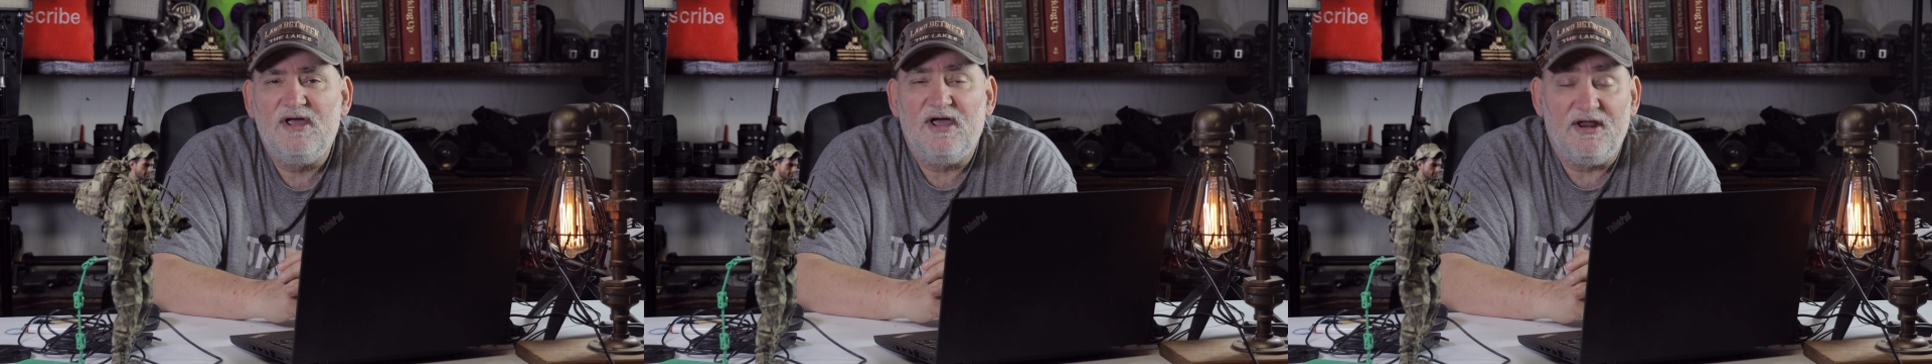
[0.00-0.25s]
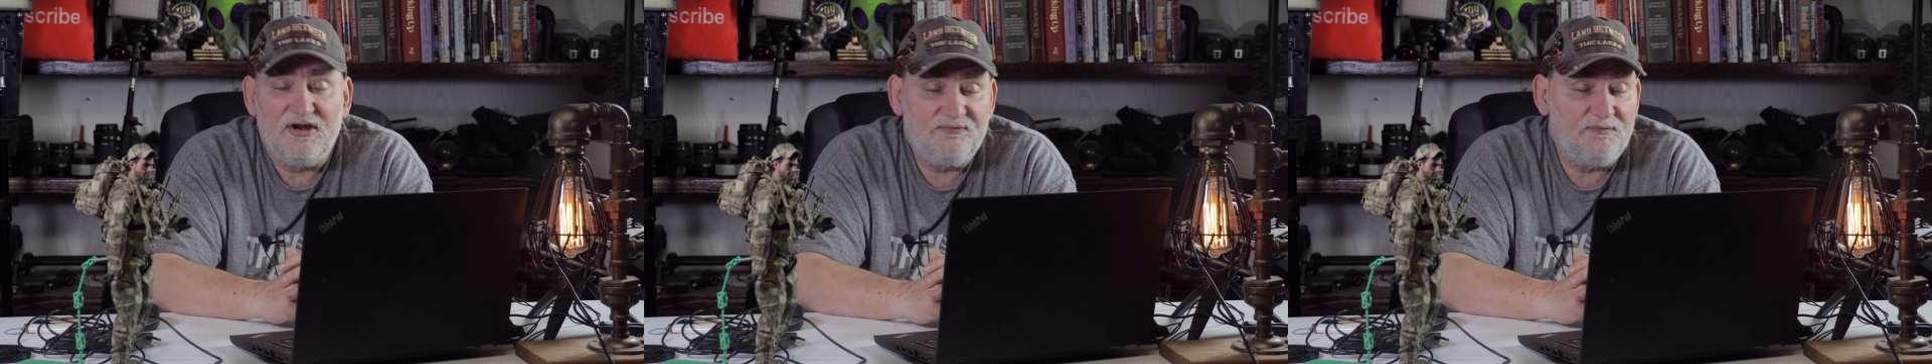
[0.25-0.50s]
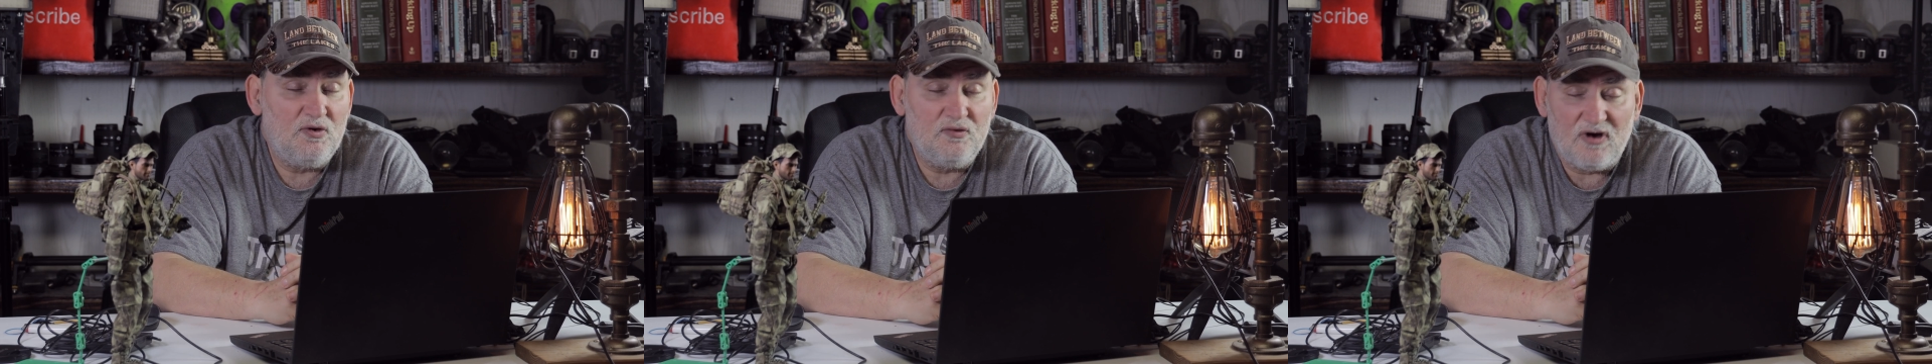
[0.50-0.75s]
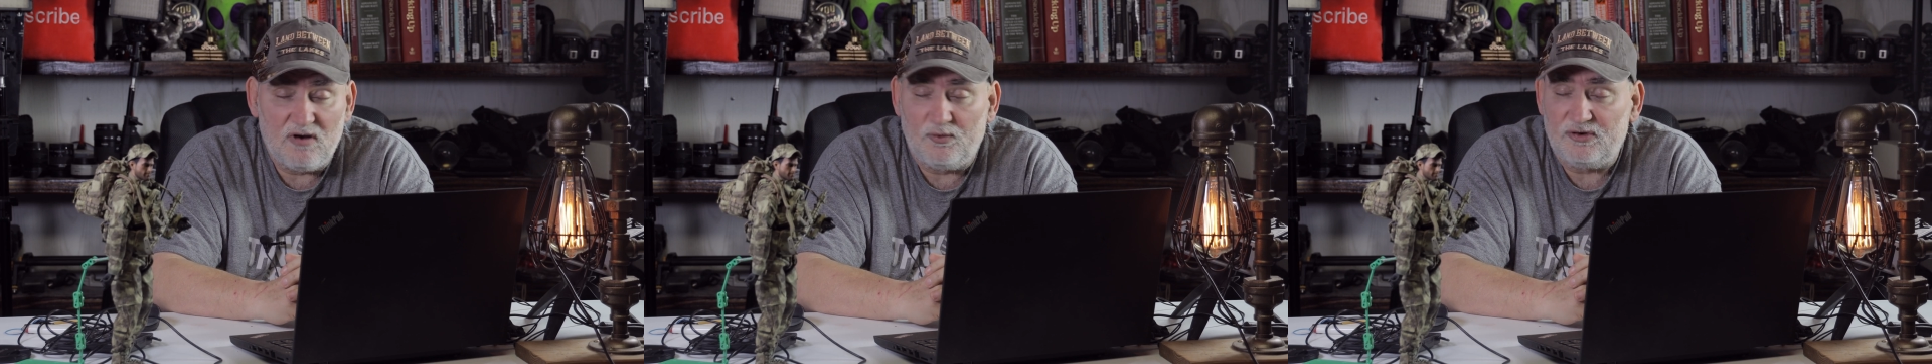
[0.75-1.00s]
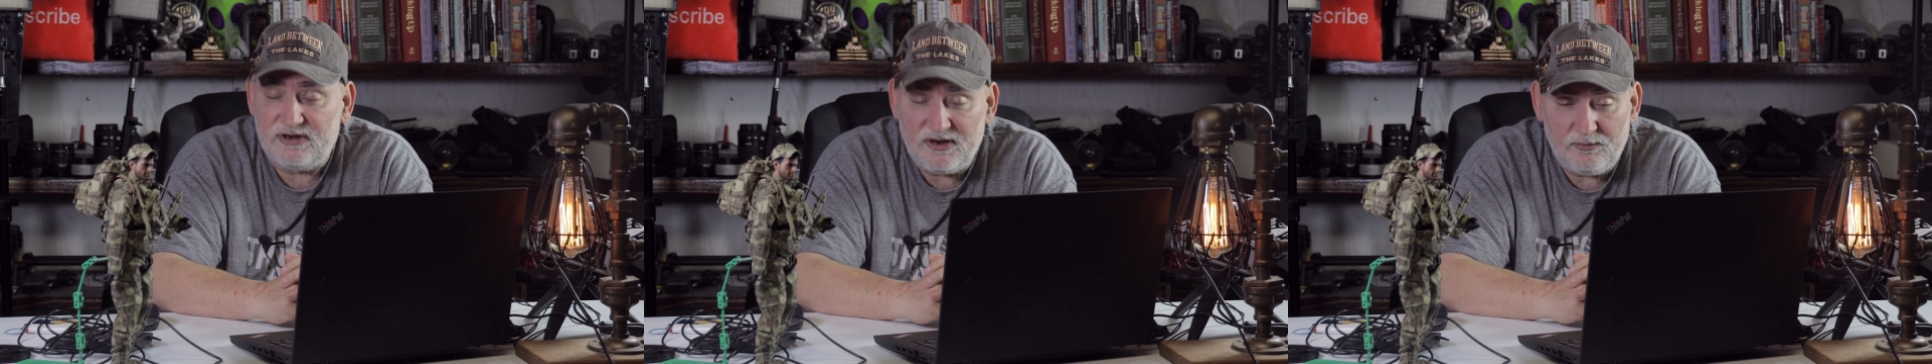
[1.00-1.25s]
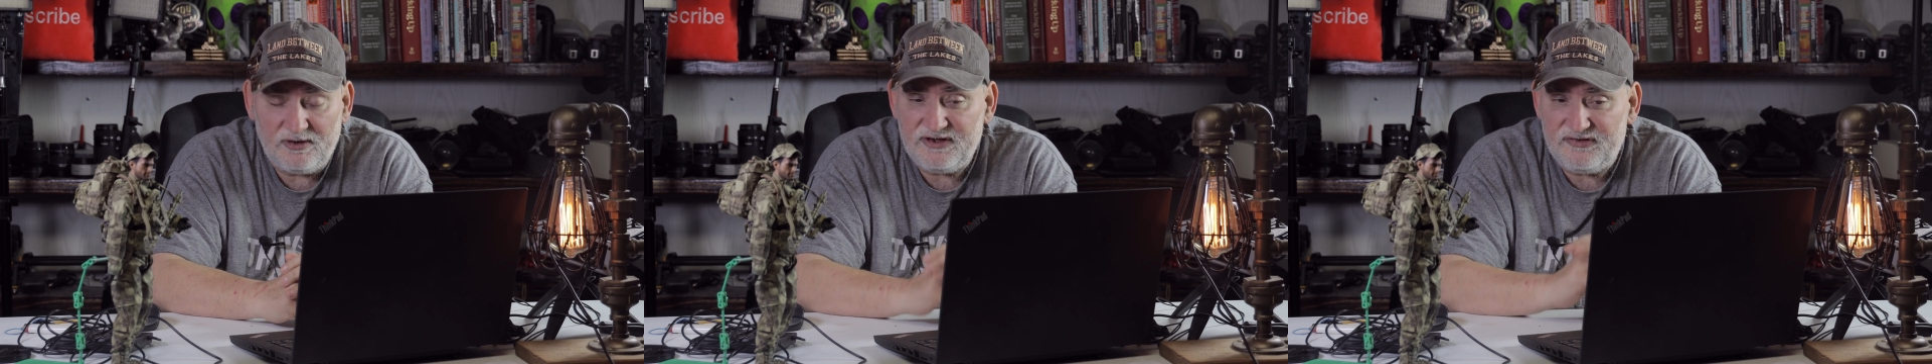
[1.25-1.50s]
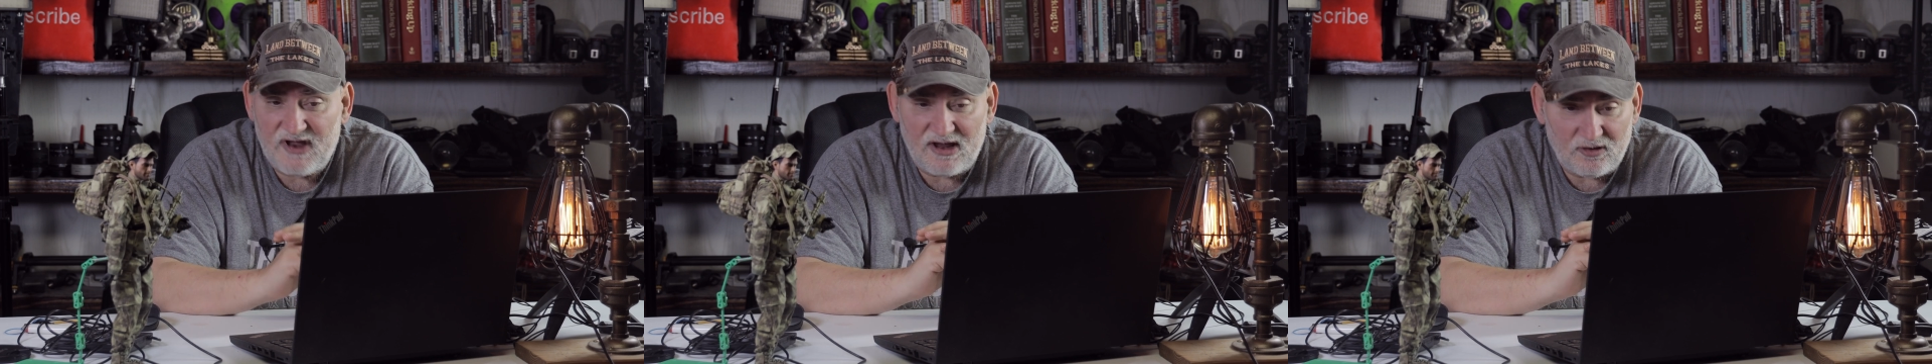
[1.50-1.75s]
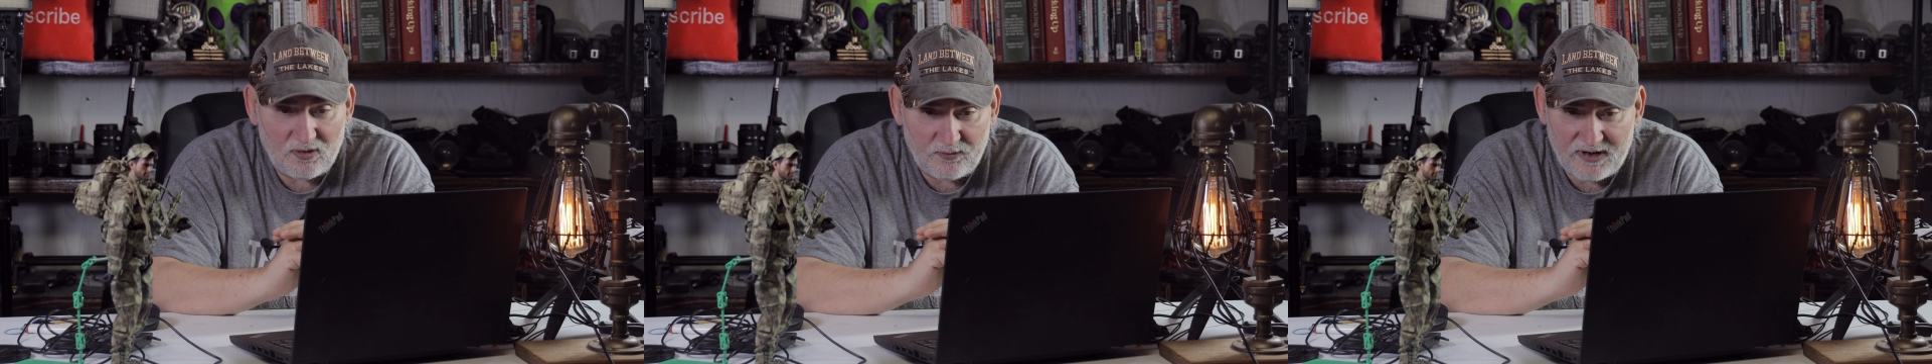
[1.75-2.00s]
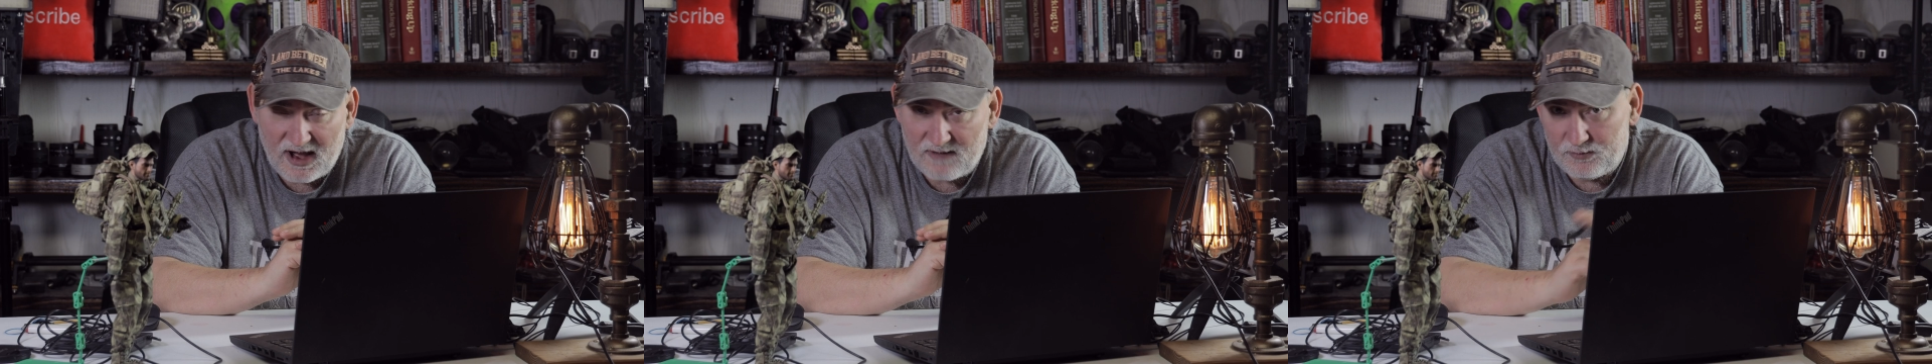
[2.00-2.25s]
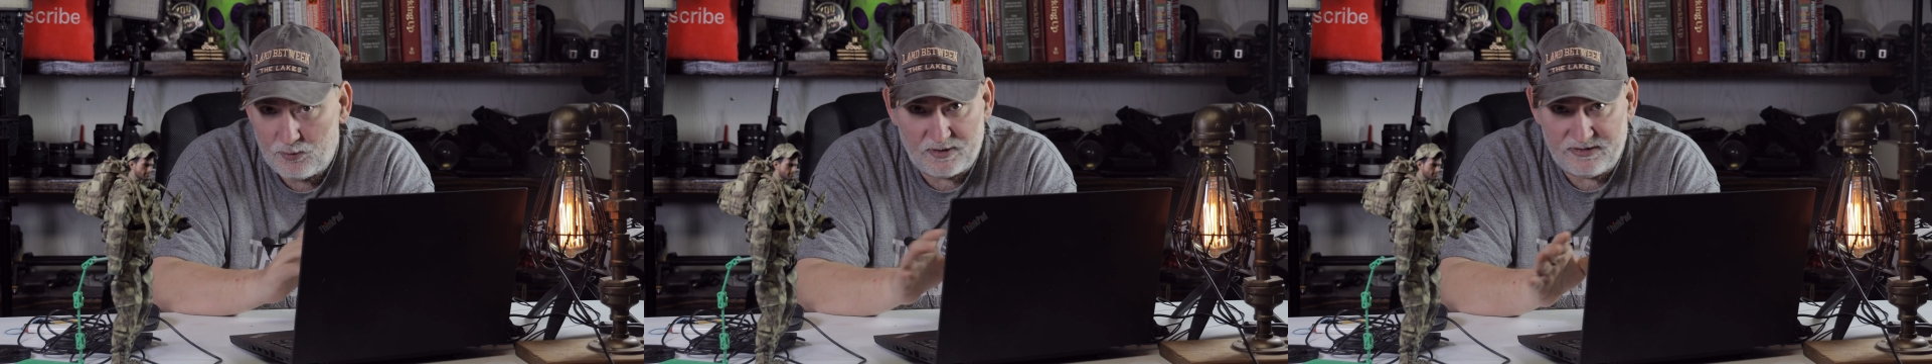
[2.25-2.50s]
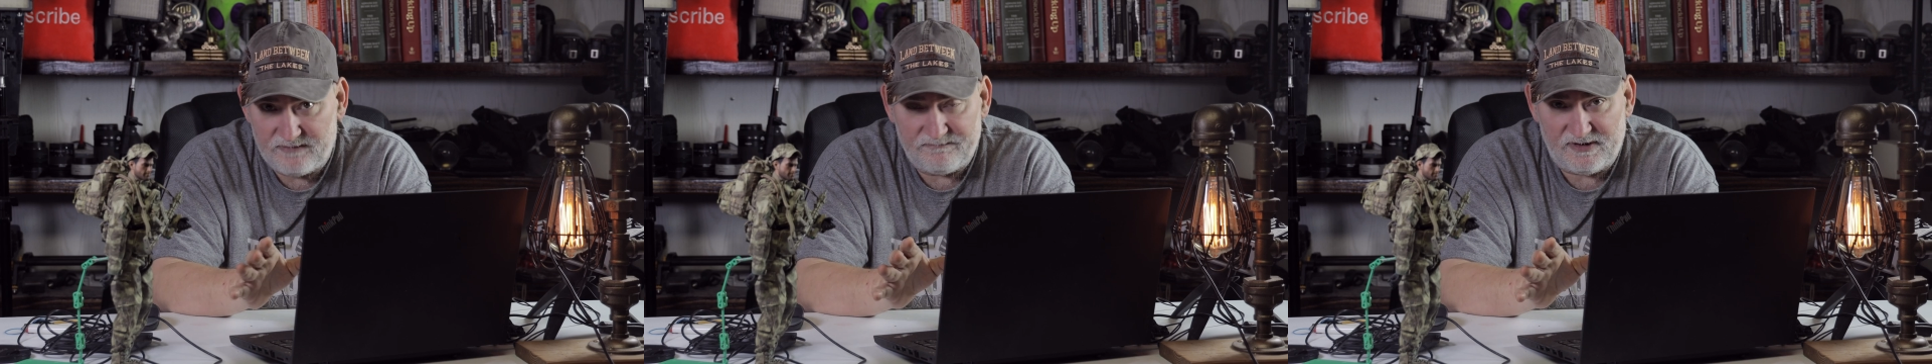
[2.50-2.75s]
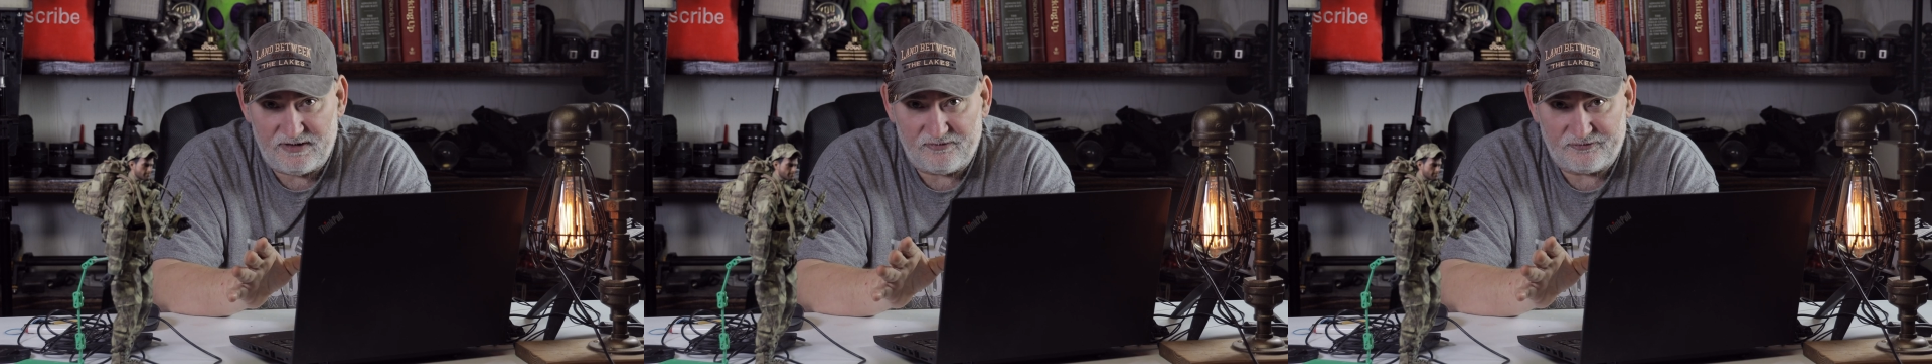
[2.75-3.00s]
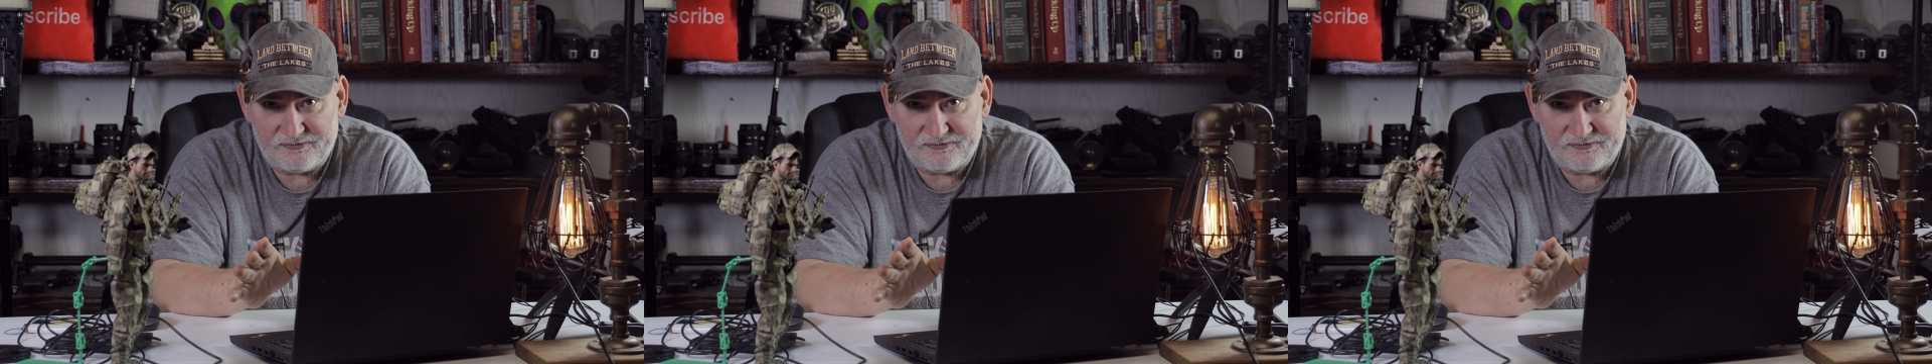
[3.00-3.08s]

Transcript: and this program will literally download every one of your videos.